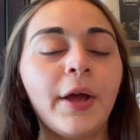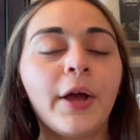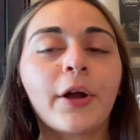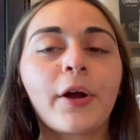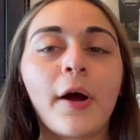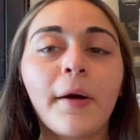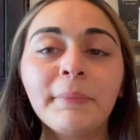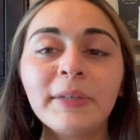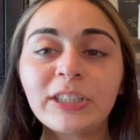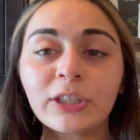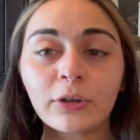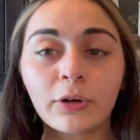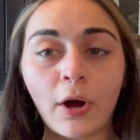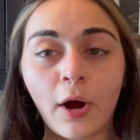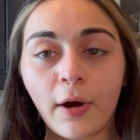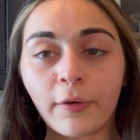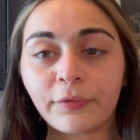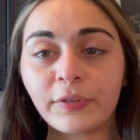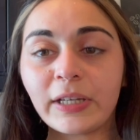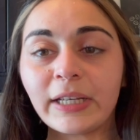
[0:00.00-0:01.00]
Cometeer
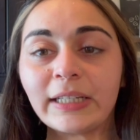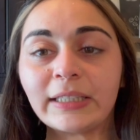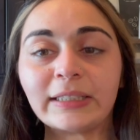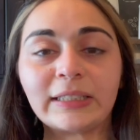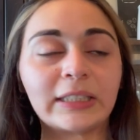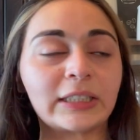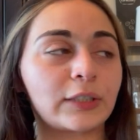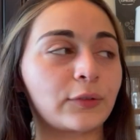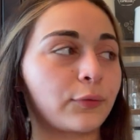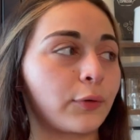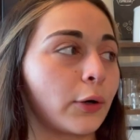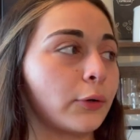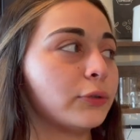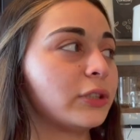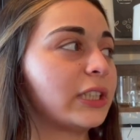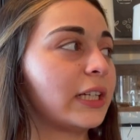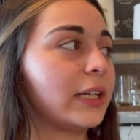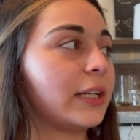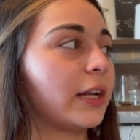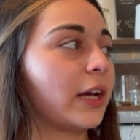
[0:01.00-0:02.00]
Coffee is this
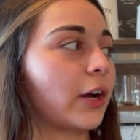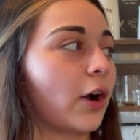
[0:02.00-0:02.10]
frozen